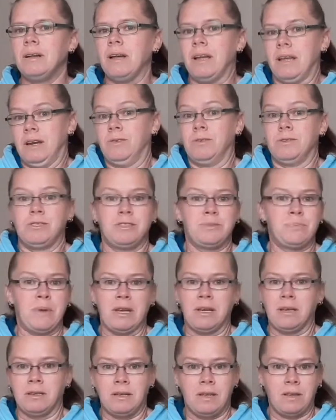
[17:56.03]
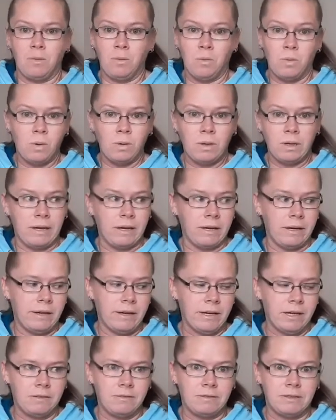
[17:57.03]
And I'll just make another wall hanging
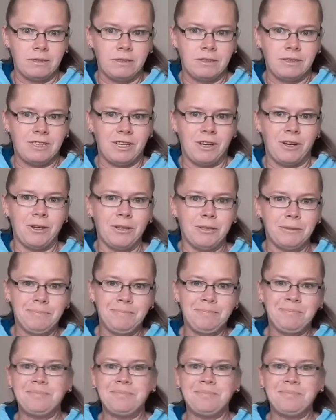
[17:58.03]
out of it. So